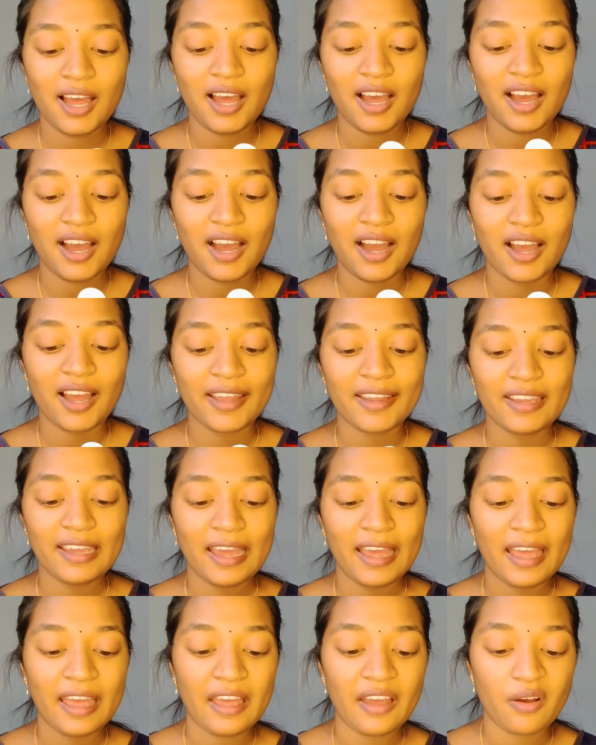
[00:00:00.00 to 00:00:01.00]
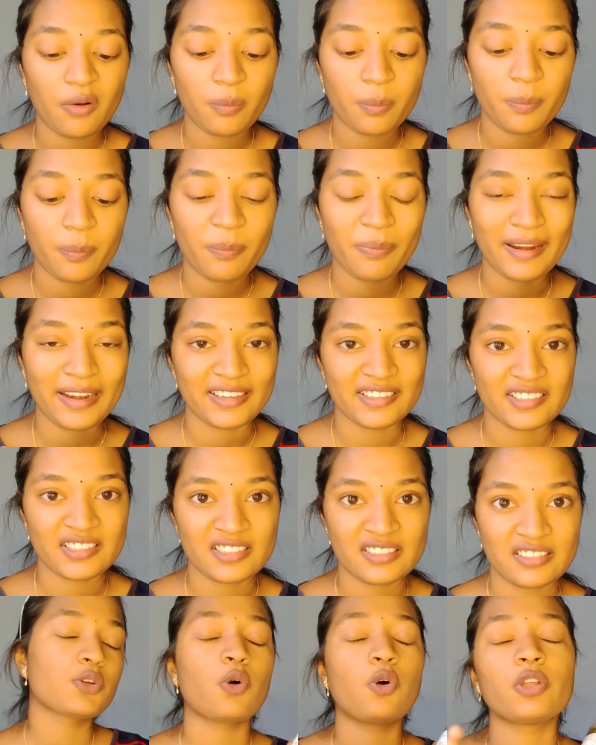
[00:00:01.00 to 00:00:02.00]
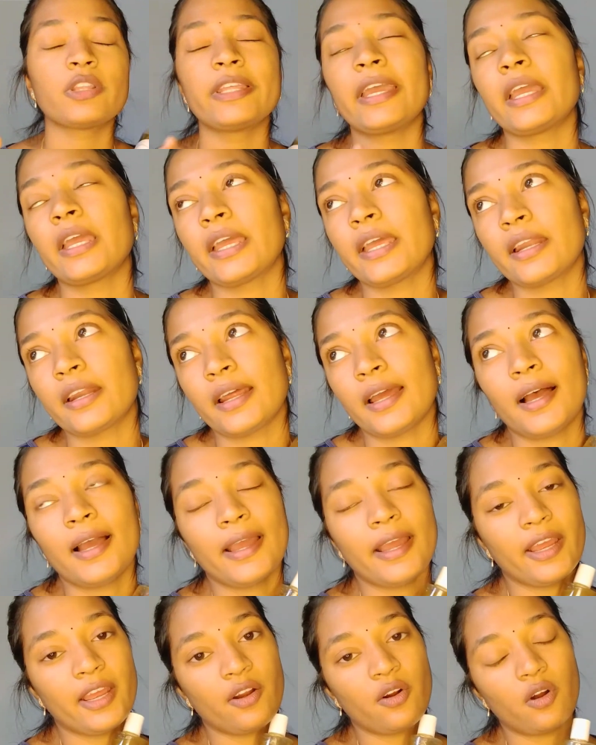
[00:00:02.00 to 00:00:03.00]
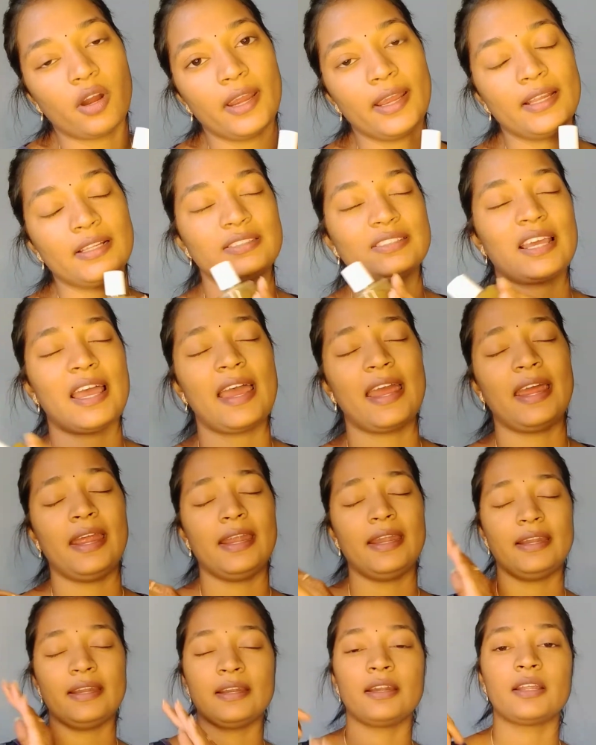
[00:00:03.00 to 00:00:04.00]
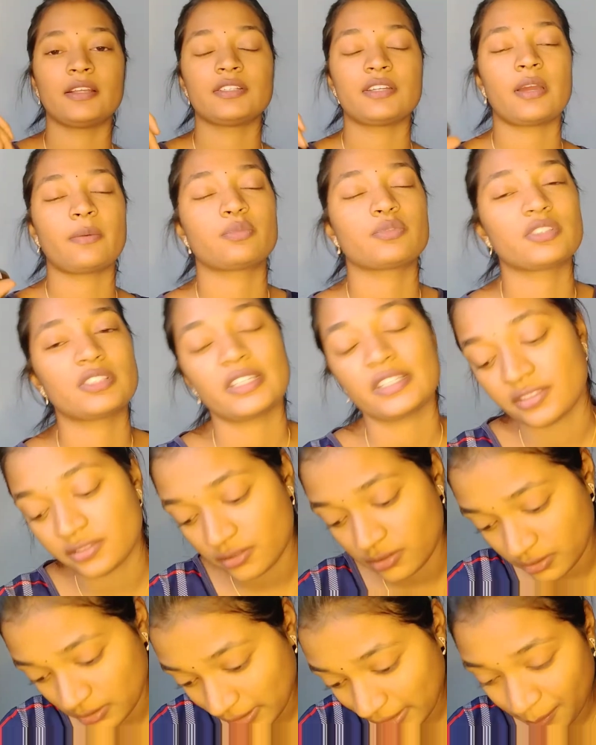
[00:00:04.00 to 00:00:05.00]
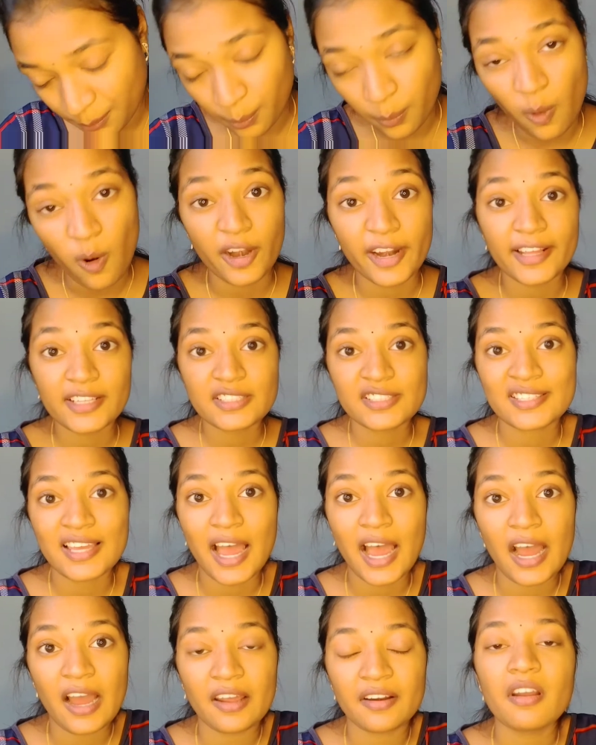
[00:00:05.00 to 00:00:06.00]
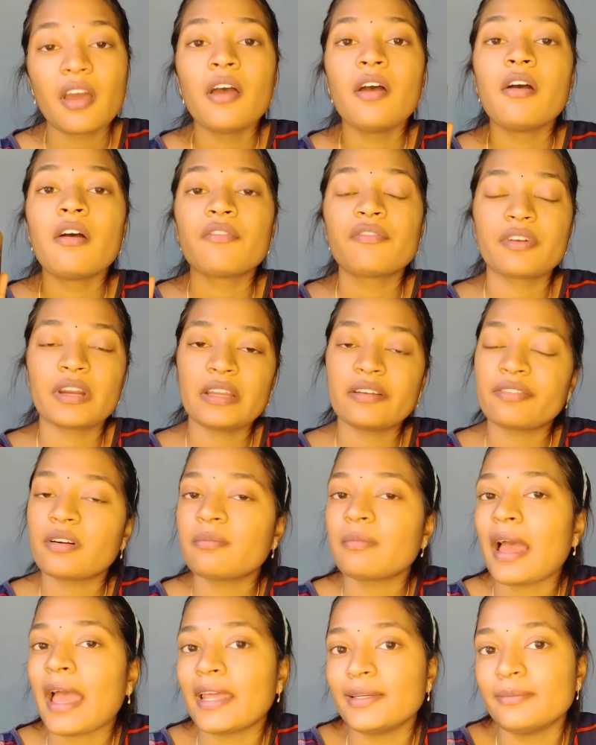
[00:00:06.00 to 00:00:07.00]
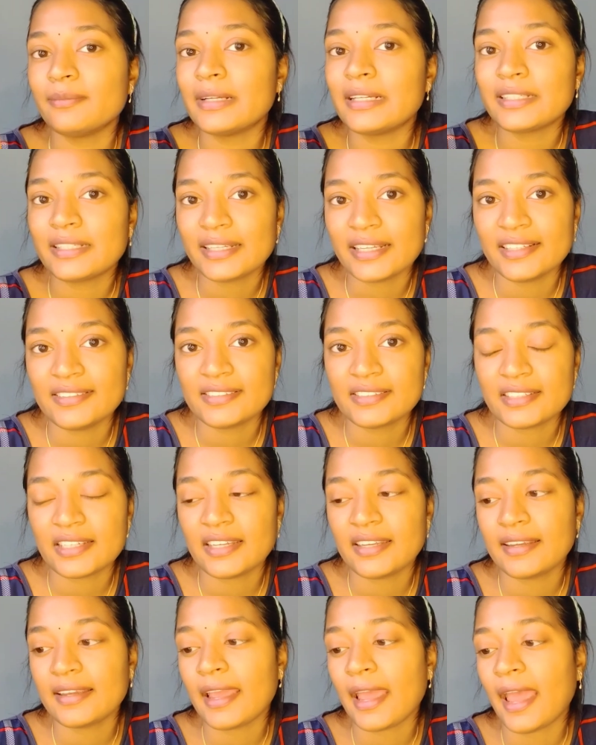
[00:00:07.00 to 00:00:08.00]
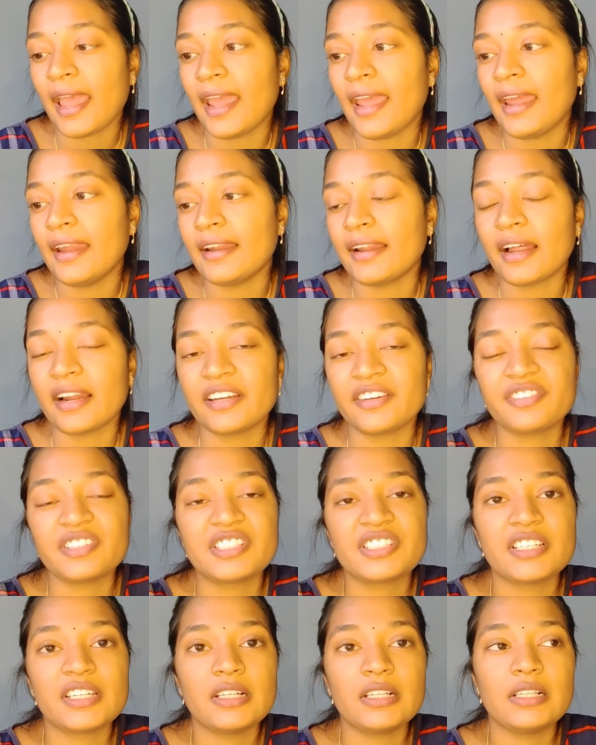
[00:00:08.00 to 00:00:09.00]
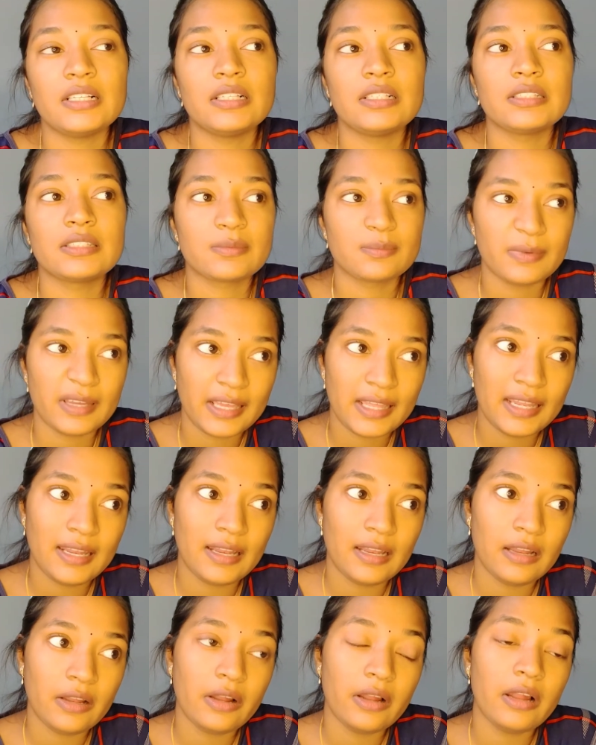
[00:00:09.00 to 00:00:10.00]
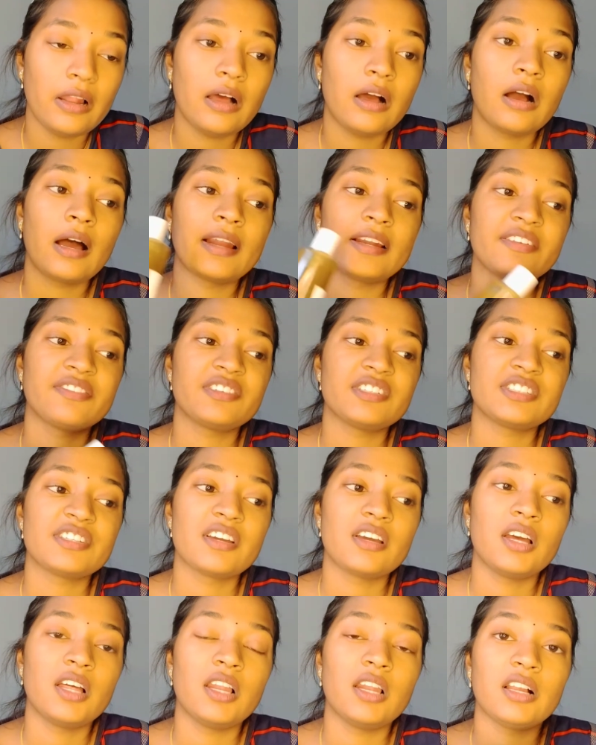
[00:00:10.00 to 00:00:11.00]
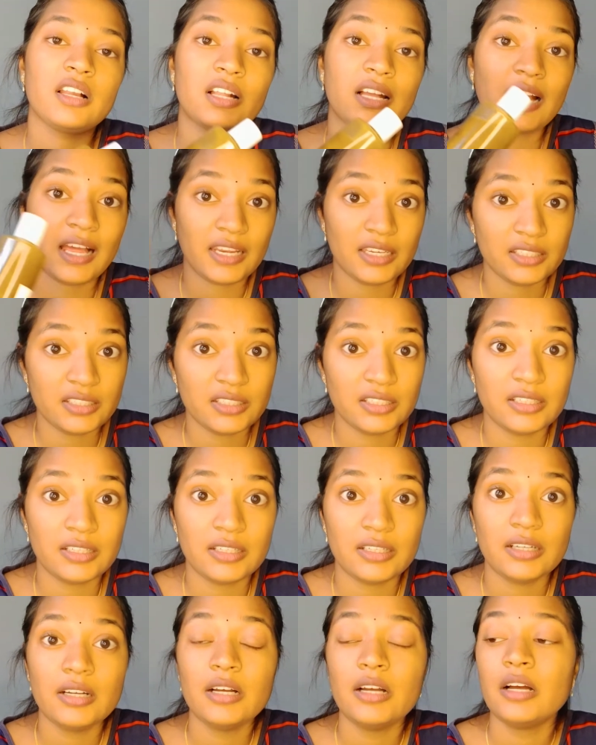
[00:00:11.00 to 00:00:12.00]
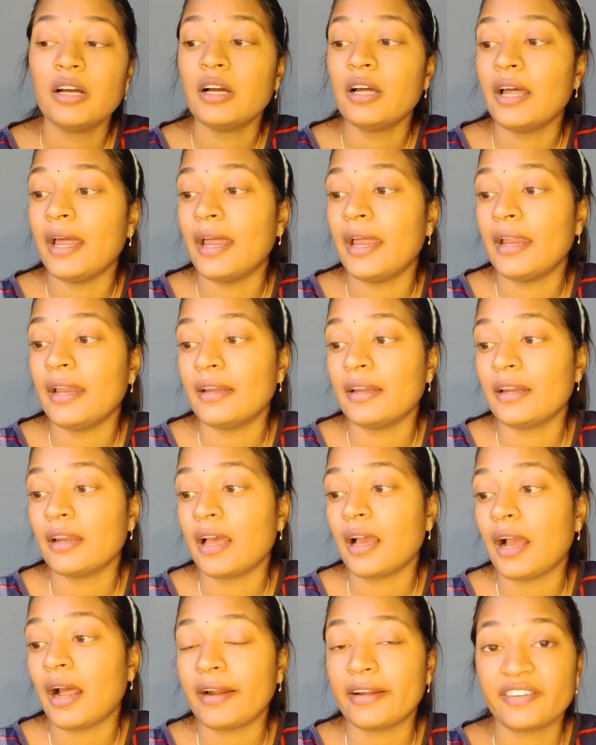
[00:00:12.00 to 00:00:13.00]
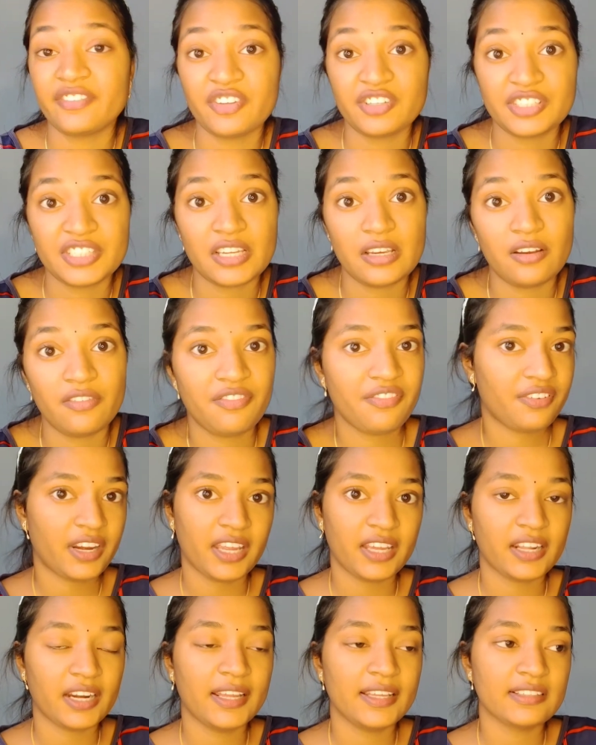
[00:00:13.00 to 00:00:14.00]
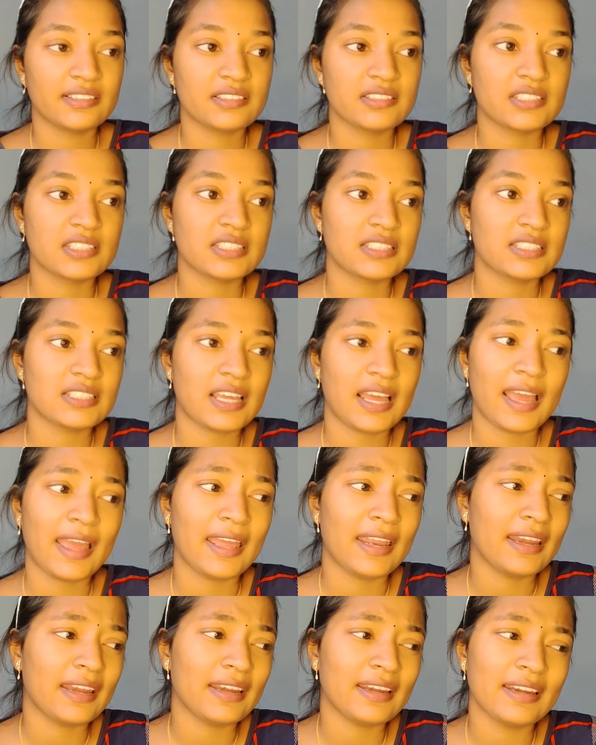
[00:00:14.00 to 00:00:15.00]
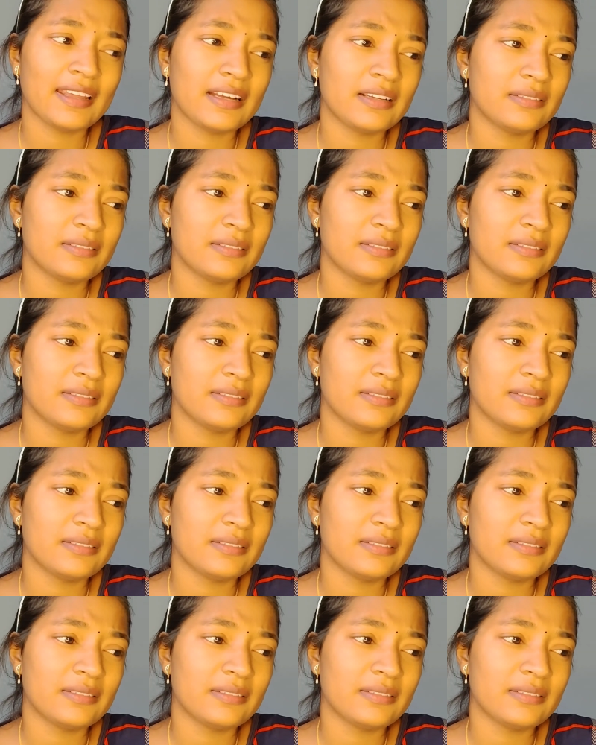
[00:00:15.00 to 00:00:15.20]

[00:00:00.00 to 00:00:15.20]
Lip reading: I have pets. So their hair oils and shampoos and their products are free from animal testing and artificial smell, artificial color and artificial fragrance, and